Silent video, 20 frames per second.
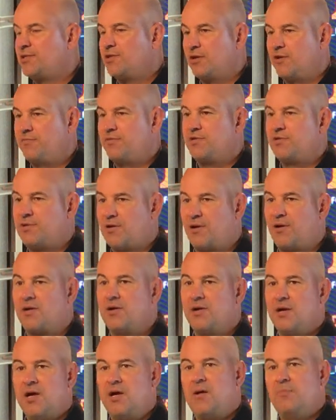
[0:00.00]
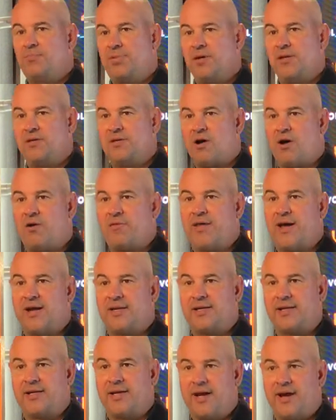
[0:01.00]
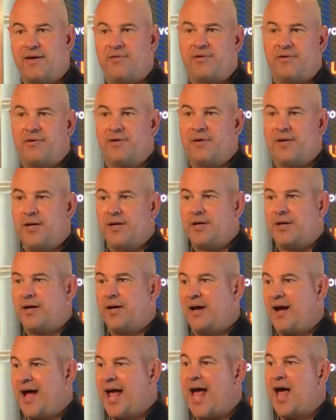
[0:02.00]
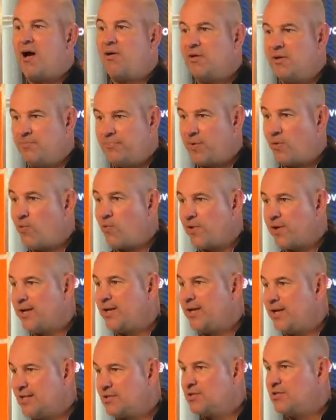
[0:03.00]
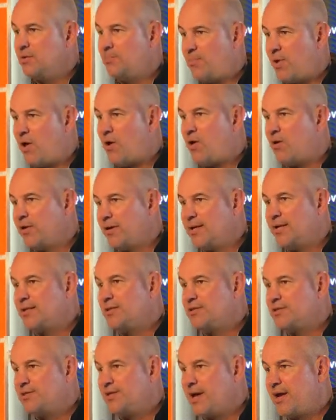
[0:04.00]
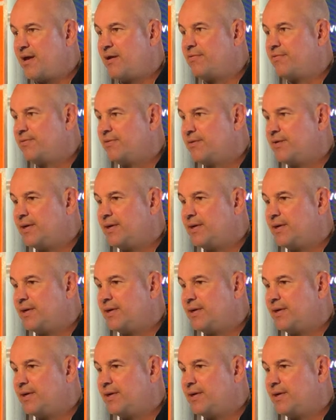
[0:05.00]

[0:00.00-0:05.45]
So if you start putting all that together, how important is the ball in itself?